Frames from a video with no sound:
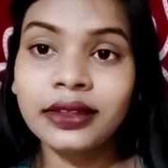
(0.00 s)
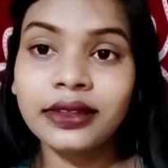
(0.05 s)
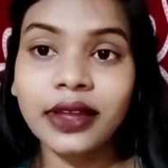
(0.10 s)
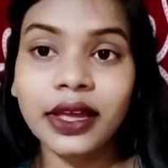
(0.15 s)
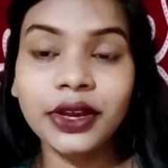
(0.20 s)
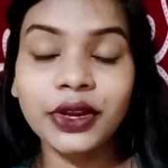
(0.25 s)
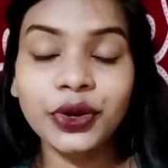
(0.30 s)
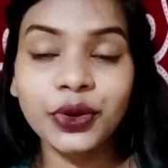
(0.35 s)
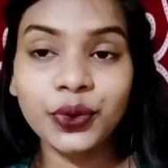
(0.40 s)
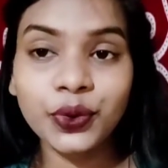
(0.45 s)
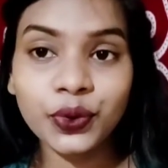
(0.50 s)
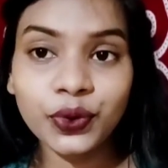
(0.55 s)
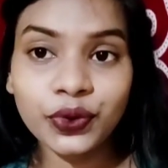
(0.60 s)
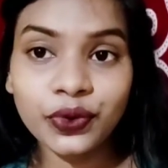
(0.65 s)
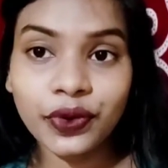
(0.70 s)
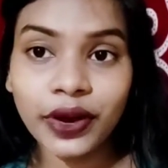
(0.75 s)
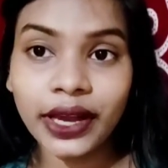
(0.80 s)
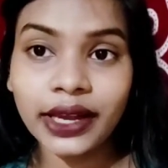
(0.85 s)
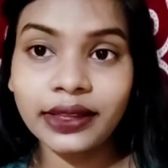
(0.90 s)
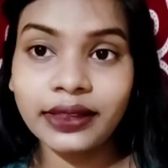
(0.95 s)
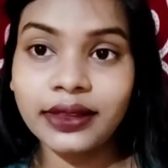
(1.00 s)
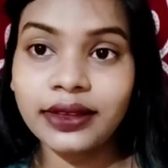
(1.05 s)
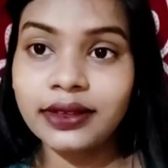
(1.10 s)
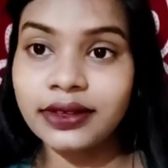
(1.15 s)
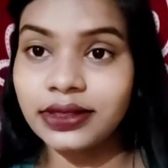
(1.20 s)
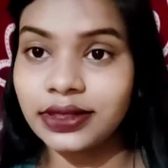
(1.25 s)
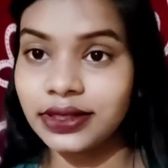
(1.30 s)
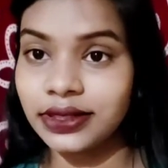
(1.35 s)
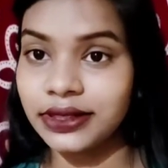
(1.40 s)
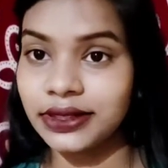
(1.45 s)
then do try
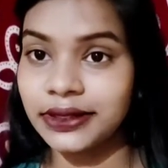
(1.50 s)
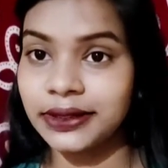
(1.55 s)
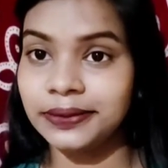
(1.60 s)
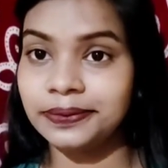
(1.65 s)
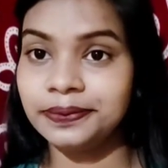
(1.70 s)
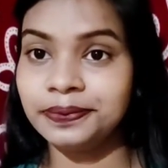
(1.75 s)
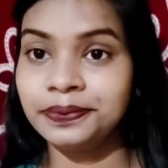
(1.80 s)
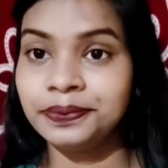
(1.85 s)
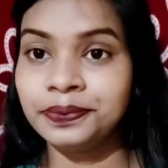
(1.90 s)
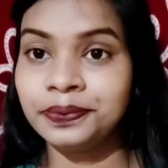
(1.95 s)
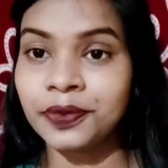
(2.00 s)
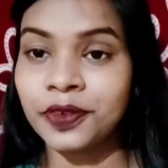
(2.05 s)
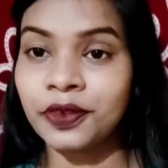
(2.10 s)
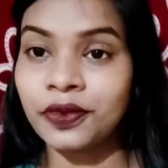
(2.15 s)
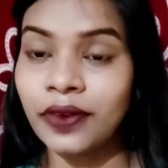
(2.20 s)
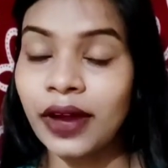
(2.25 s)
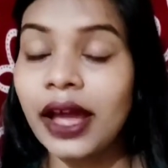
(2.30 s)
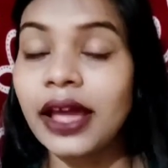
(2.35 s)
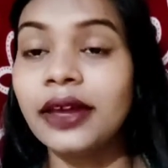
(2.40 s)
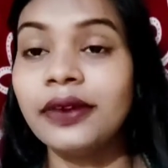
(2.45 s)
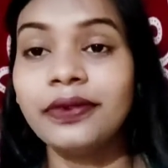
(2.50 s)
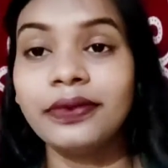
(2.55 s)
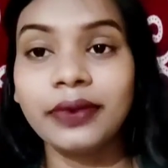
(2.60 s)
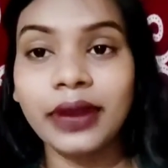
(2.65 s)
this 5